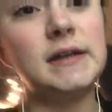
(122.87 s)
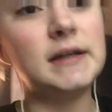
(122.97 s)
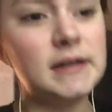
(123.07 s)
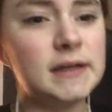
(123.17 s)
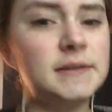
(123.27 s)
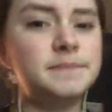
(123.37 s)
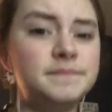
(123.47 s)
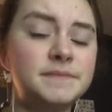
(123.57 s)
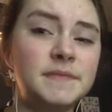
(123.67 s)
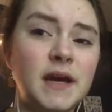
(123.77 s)

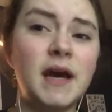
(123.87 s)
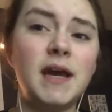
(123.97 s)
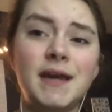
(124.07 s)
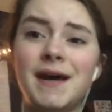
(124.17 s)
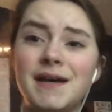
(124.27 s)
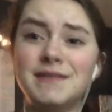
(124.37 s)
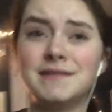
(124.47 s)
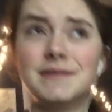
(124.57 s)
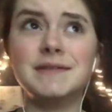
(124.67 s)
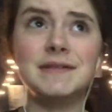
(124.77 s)
I
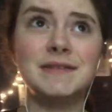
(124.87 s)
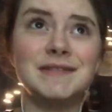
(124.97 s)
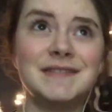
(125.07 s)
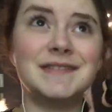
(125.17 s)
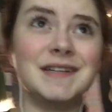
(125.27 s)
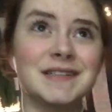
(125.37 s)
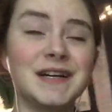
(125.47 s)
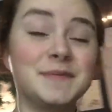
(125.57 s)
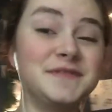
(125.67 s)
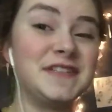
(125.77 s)
had a
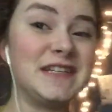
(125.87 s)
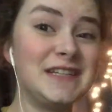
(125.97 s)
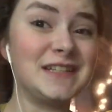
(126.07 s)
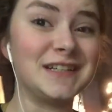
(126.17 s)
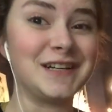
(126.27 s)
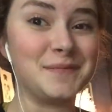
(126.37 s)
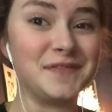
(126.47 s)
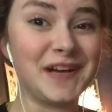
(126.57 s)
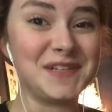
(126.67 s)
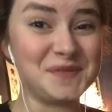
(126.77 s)
cup of tea, a cup
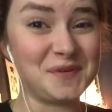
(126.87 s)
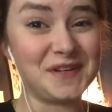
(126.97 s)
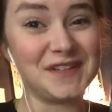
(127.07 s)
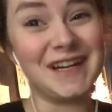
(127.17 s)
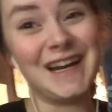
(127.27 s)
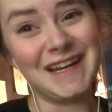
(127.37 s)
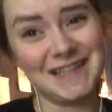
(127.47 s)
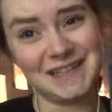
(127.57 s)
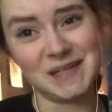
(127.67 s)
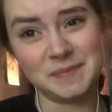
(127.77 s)
of ice water,
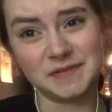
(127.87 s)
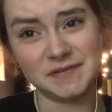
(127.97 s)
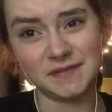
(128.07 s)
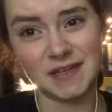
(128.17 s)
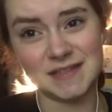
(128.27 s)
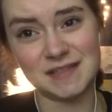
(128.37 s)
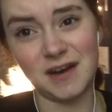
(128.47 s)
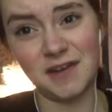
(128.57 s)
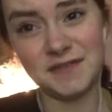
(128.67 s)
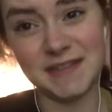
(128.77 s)
and a cup of iced
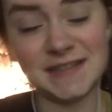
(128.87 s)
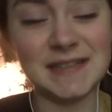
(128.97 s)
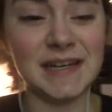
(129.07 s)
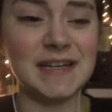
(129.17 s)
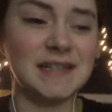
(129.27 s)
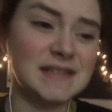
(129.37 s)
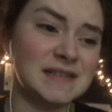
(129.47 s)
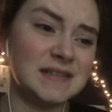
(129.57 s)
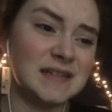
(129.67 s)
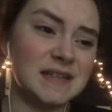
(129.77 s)
coffee tonight
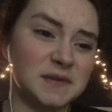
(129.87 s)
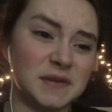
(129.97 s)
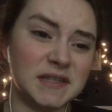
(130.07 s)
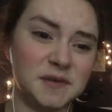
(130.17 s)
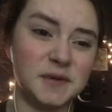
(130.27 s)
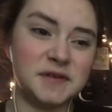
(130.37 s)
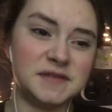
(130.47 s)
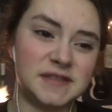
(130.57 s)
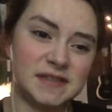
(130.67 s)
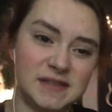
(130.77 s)
while I wrote.